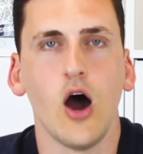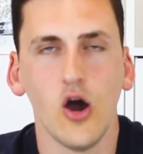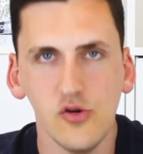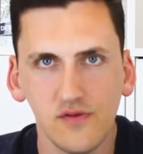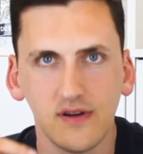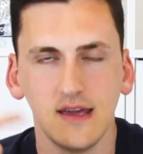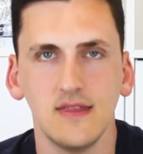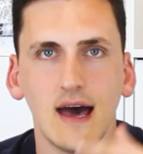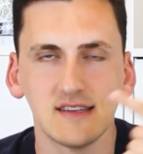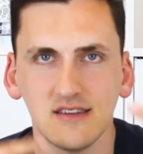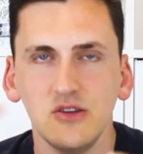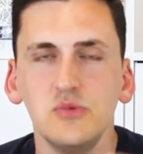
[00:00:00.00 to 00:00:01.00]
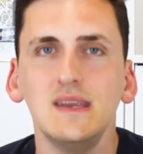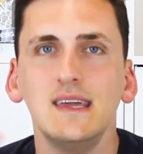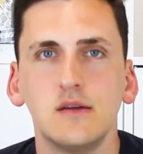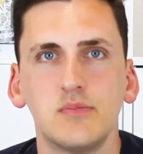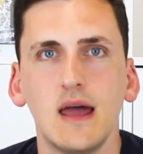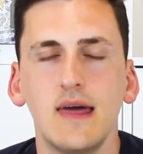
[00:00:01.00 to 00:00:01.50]
Hopefully that's a
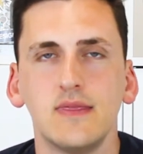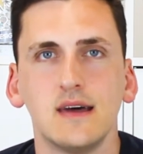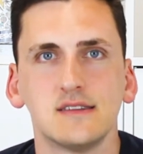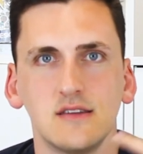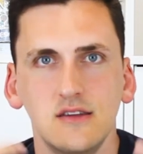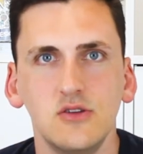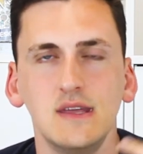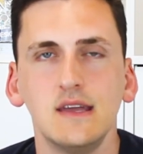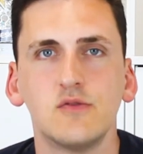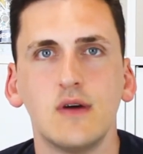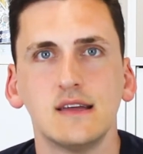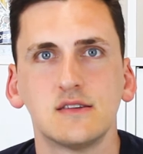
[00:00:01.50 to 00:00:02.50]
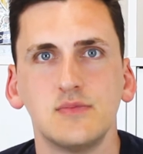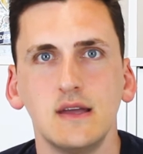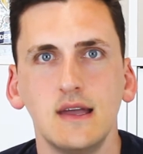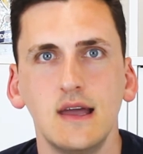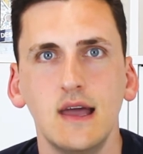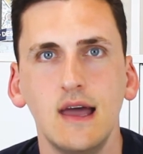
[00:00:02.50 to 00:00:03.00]
unique blend. That's a unique
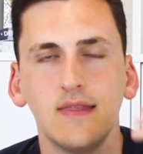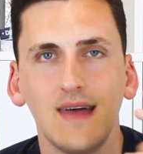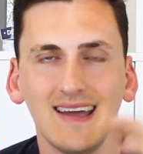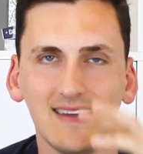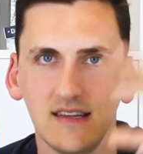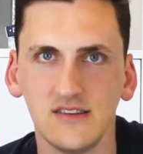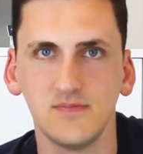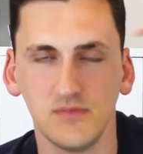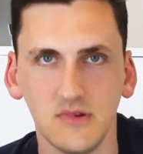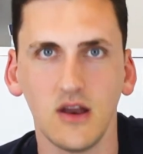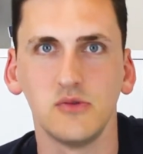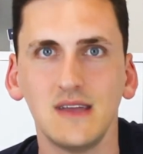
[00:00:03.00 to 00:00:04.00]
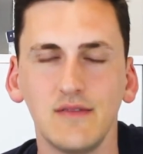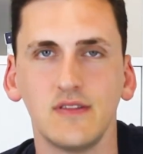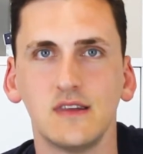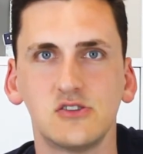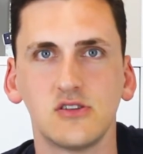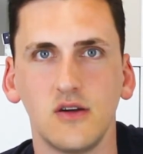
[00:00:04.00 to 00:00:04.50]
recipe that is,
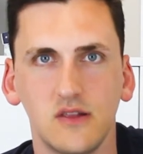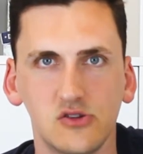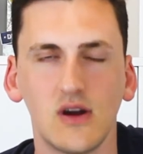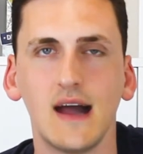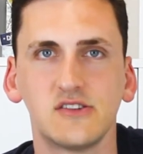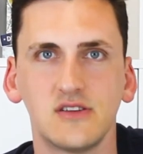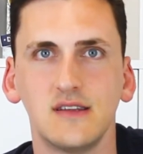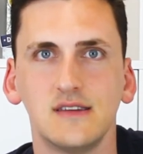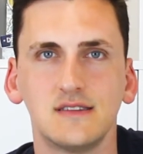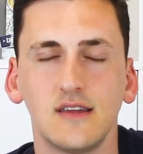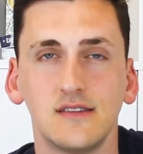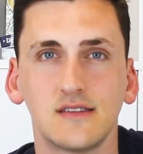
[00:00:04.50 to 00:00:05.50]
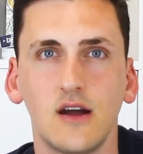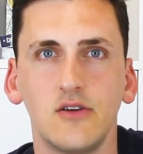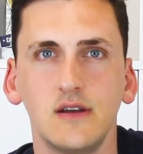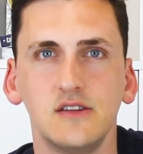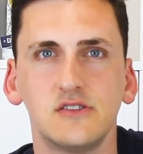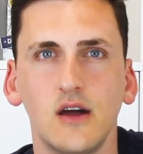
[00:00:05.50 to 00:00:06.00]
giving the show the traction is
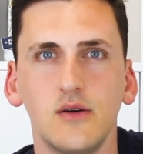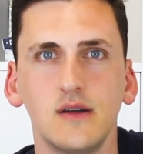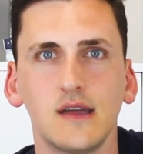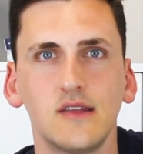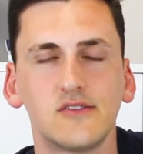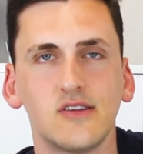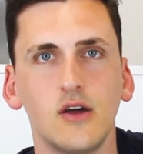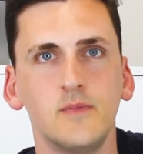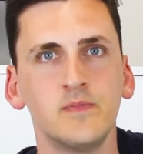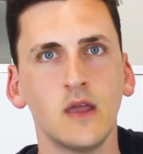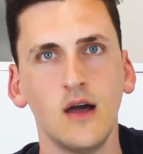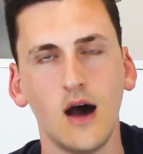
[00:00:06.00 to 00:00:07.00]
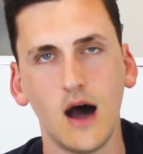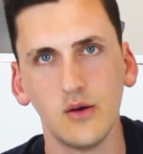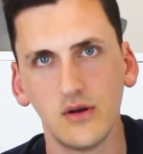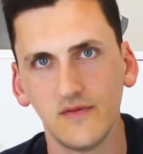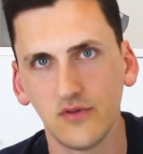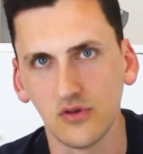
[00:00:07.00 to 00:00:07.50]
currently showing. And so I
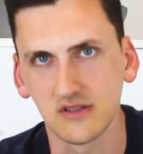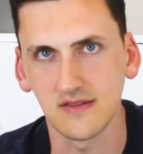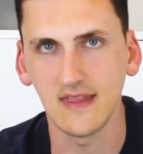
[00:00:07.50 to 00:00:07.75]
would enforce